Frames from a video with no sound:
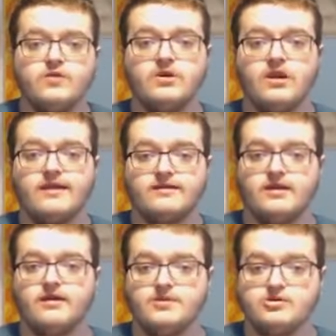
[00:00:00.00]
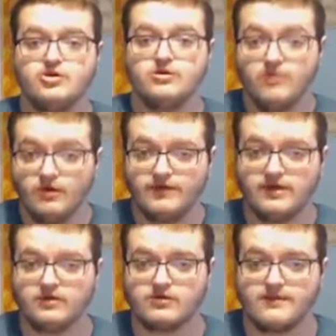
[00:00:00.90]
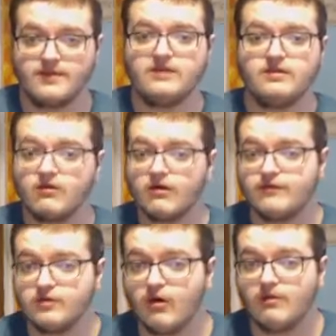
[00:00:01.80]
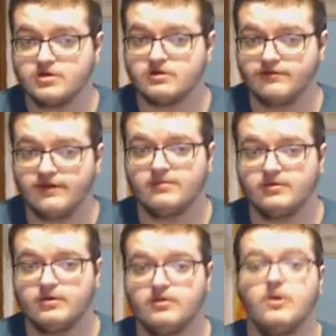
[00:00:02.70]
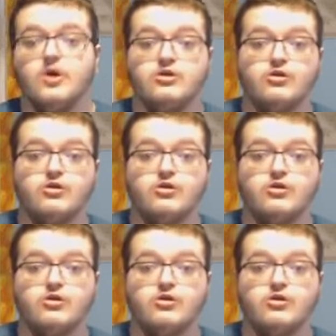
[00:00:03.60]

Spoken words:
If you would like to help ensure more videos get made, there are a few options available to you.